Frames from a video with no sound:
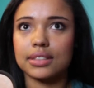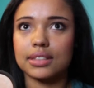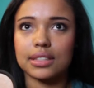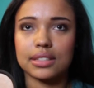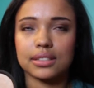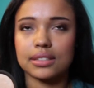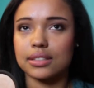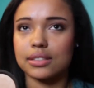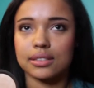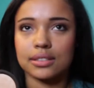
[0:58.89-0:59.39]

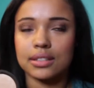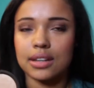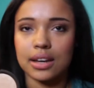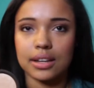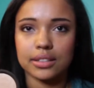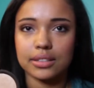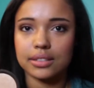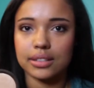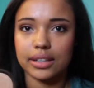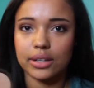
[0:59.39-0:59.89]
this is
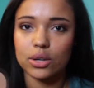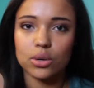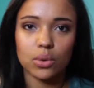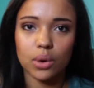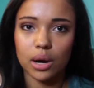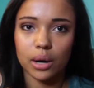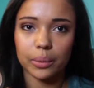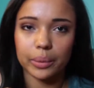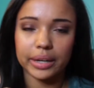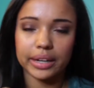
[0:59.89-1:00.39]
nuts, like
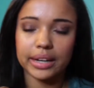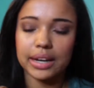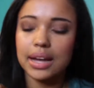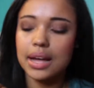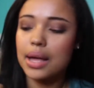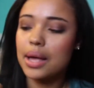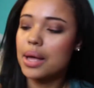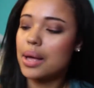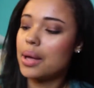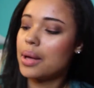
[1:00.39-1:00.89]
who are we?
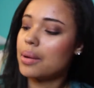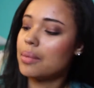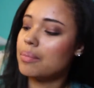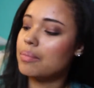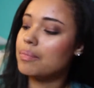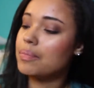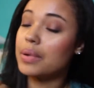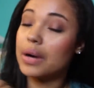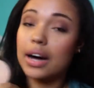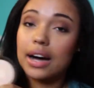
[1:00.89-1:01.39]

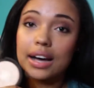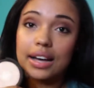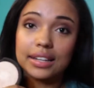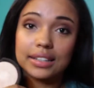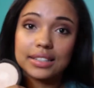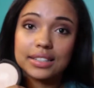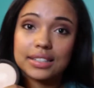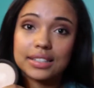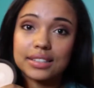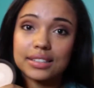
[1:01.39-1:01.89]

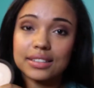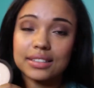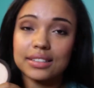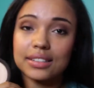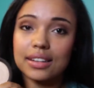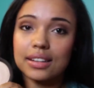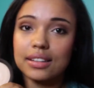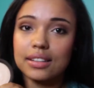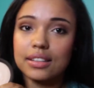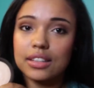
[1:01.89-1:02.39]
But
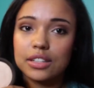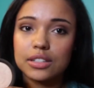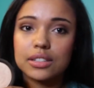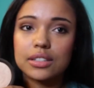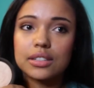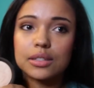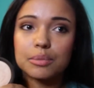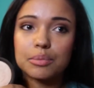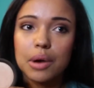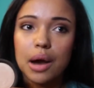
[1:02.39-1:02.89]
this
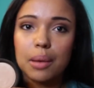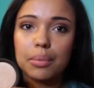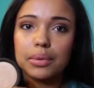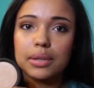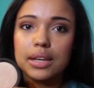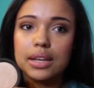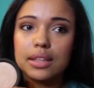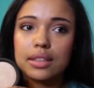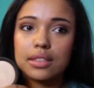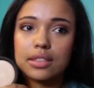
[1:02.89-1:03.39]
is
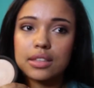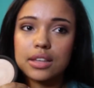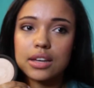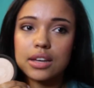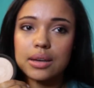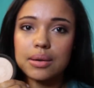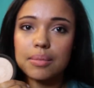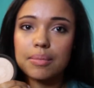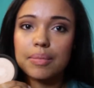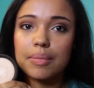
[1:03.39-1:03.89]
probably the